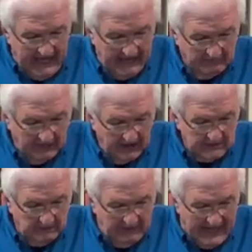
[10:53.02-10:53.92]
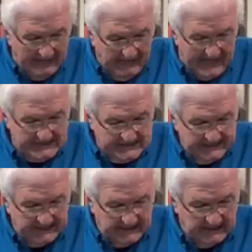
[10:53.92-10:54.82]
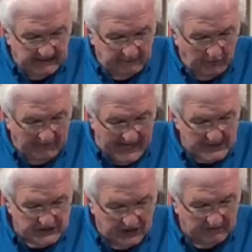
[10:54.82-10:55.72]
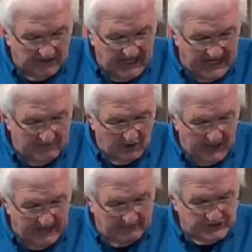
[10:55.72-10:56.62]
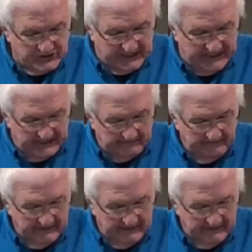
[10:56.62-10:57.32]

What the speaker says: and multiply thy seed for my servant Abraham's sake."